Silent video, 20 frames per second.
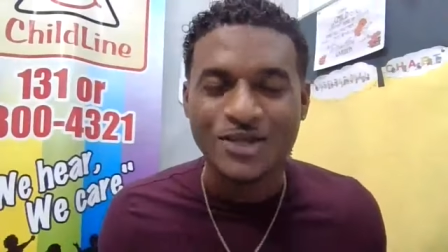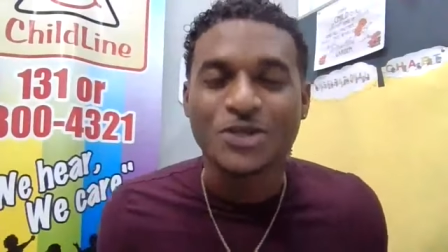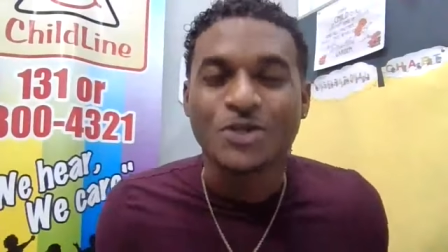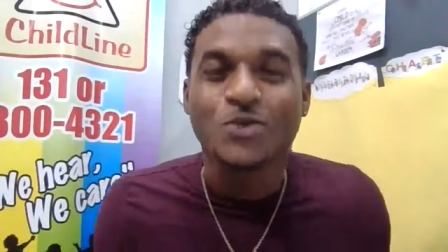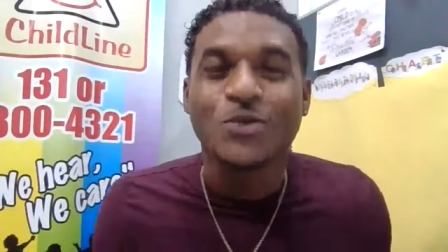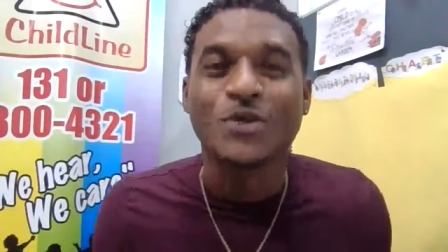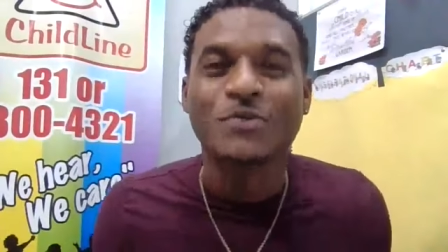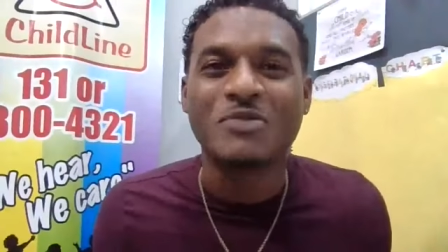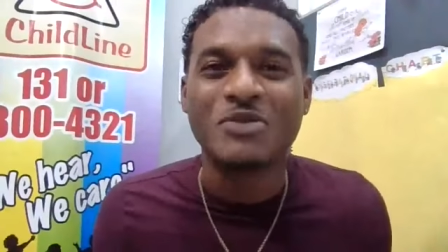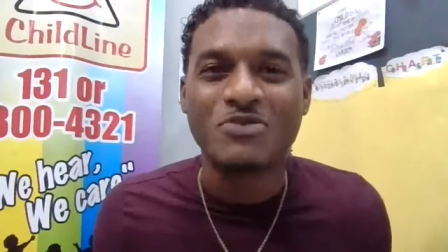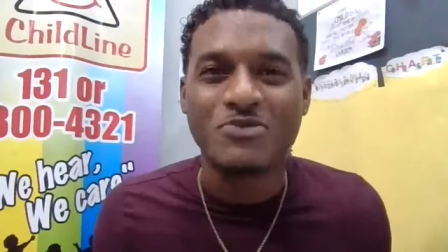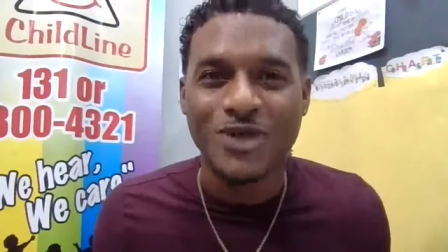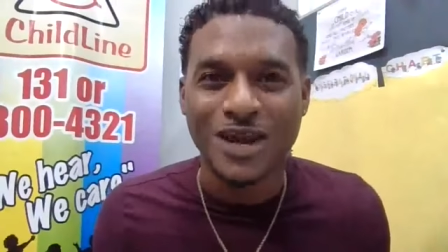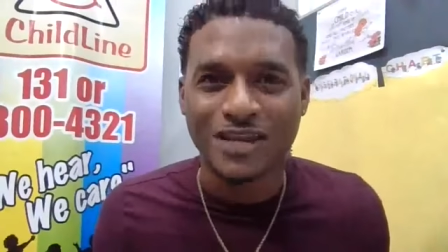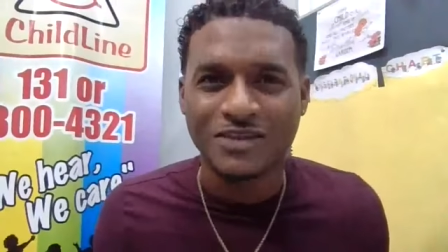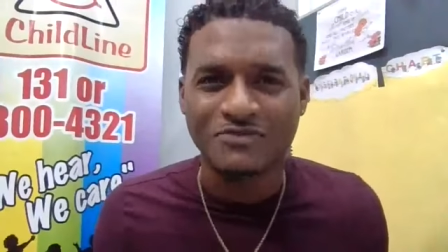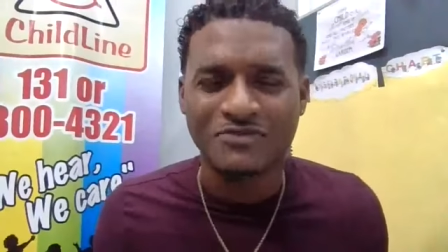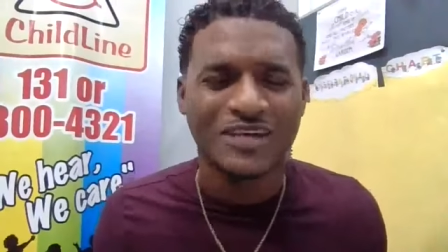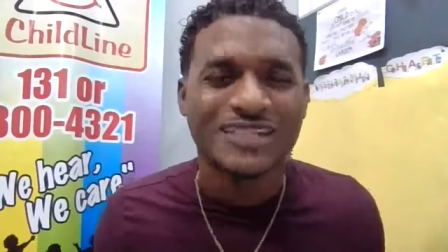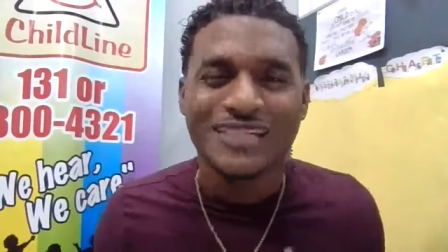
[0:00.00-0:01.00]
You will be
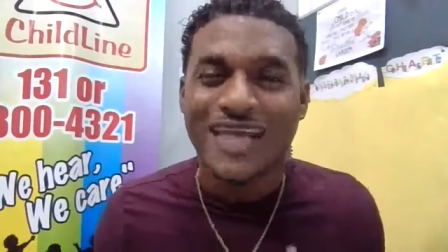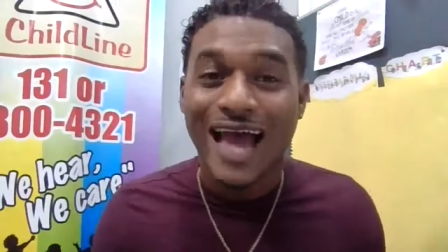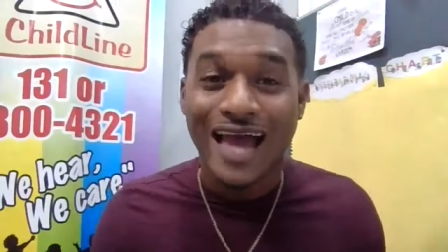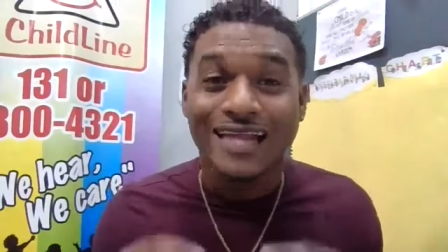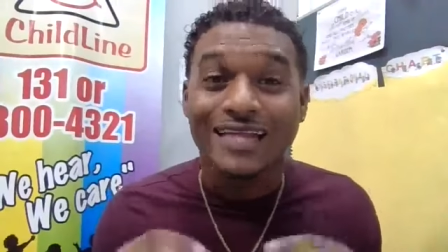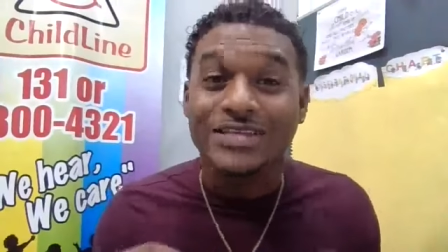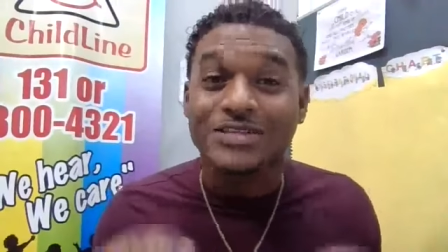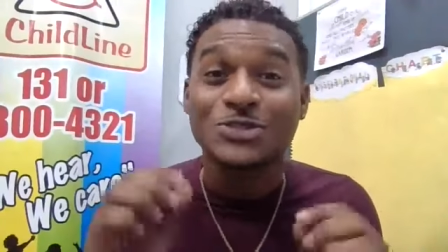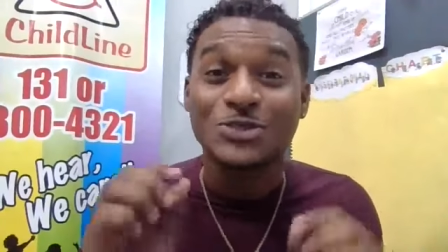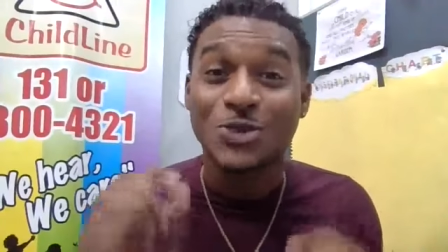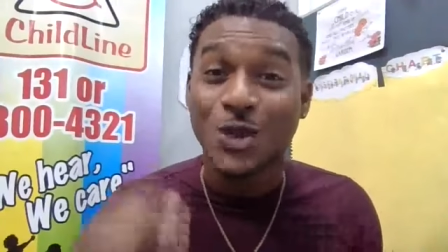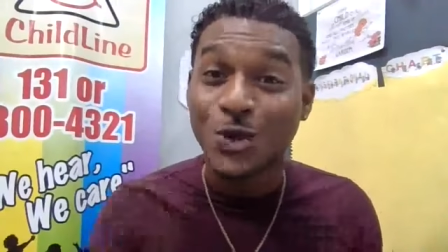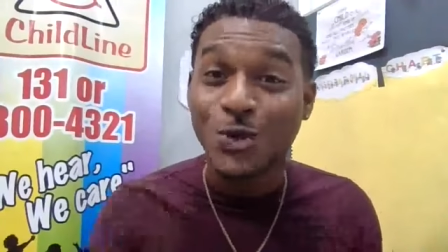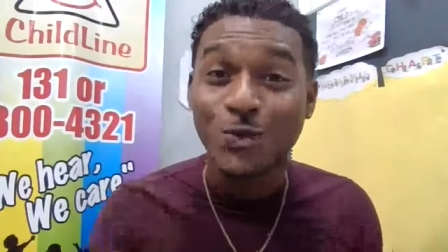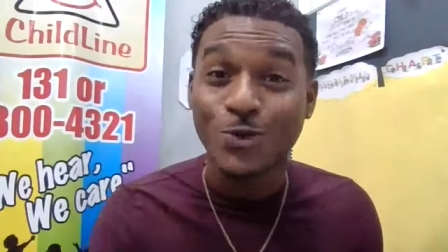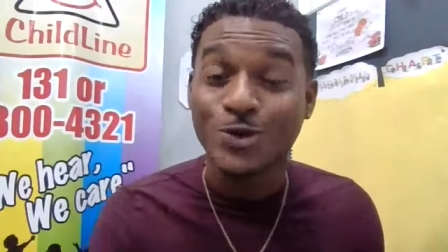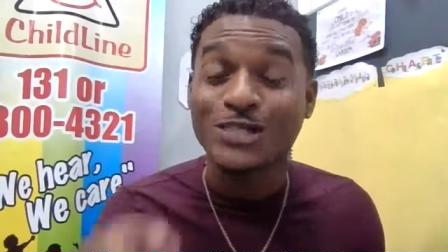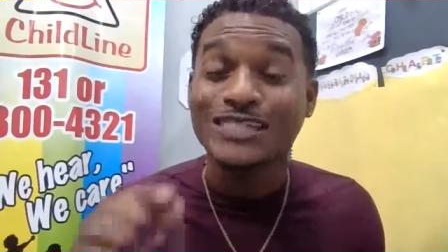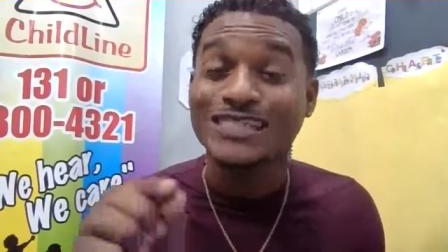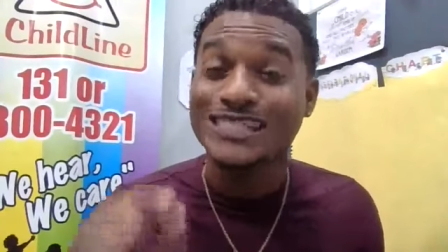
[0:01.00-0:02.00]
ready for it. And it's not
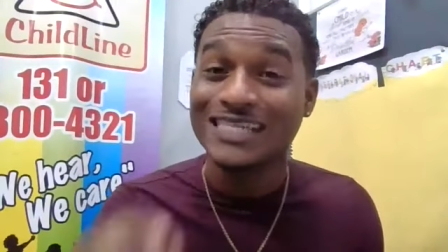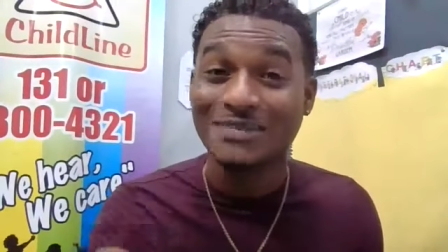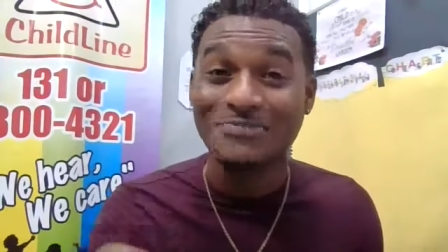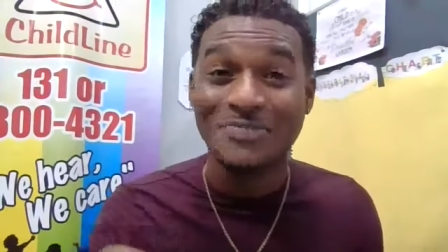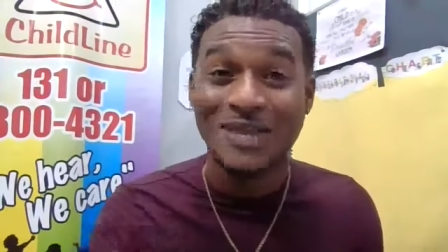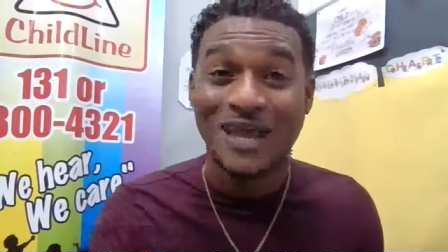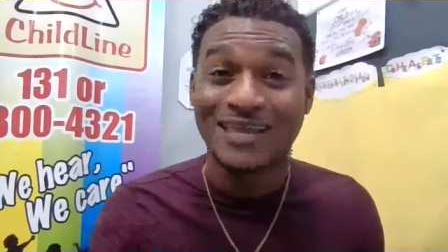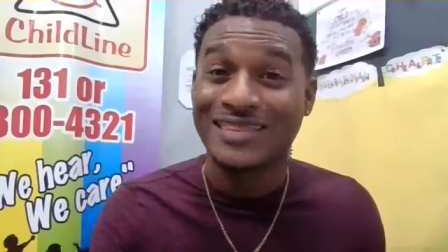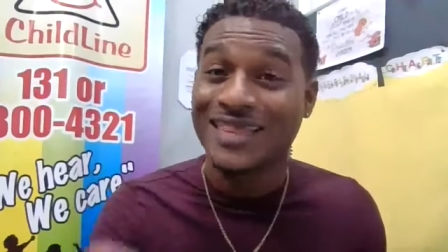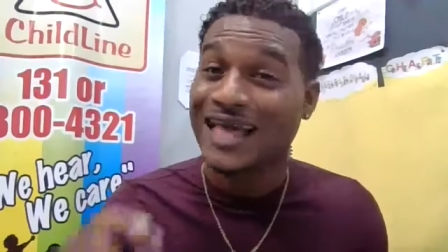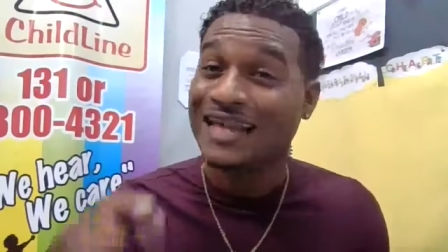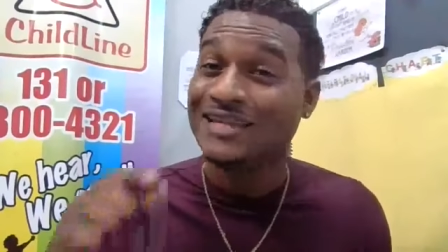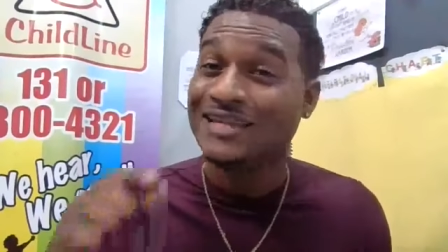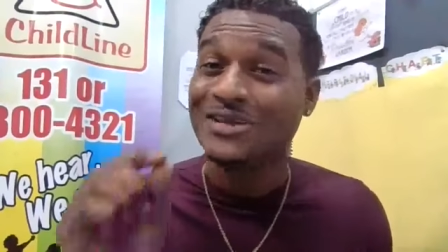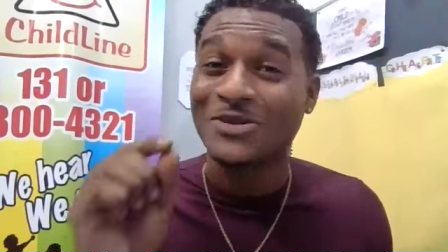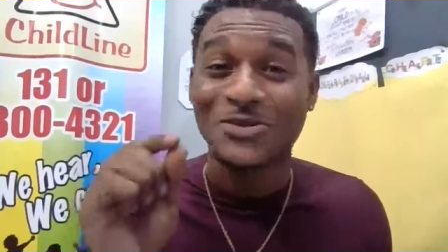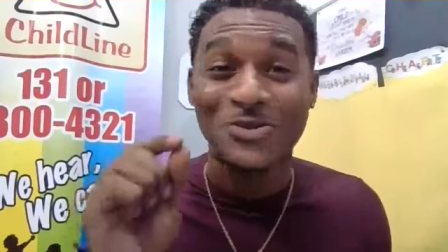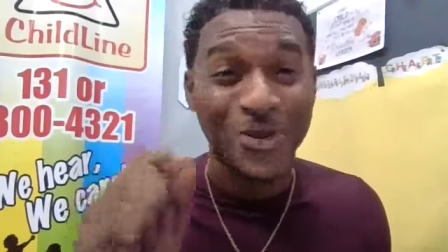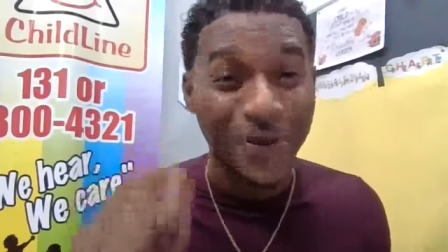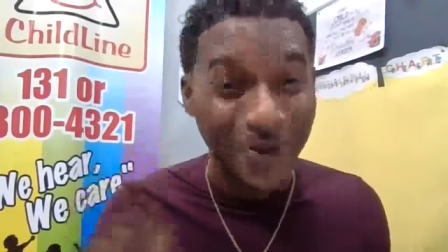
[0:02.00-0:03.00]
going to seem like that
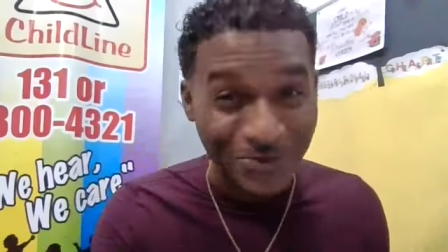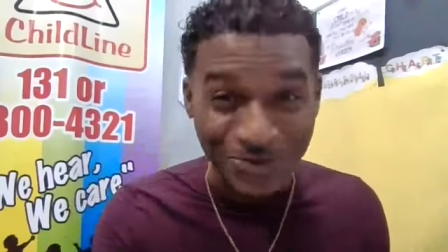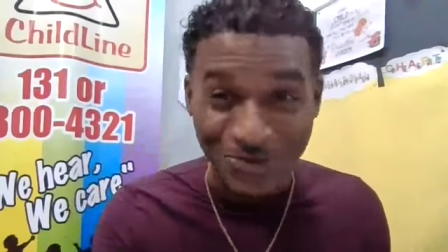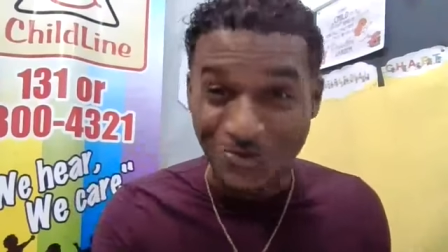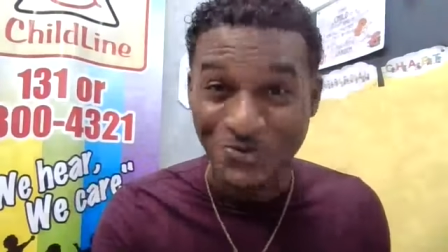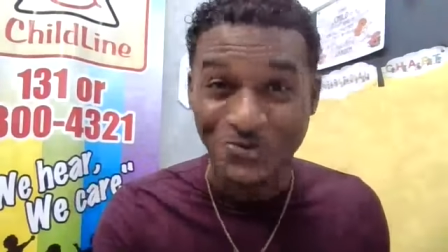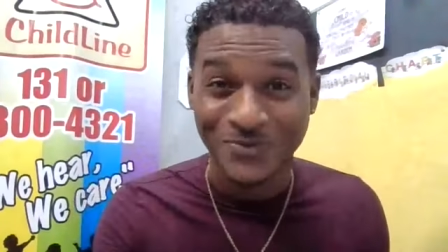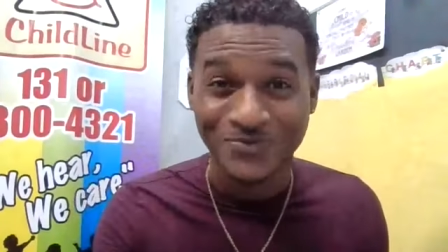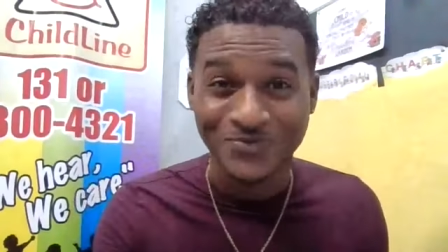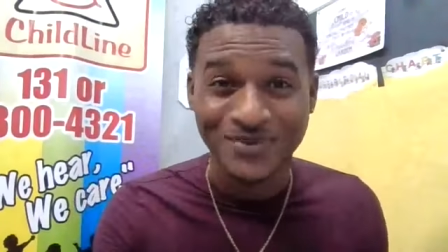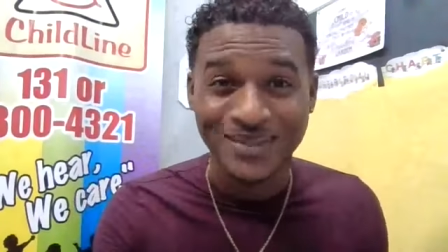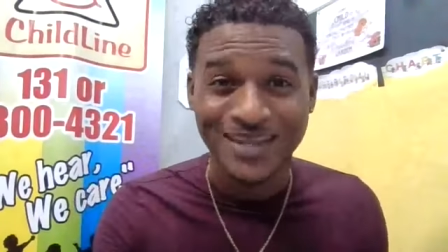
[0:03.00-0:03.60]
now, you know.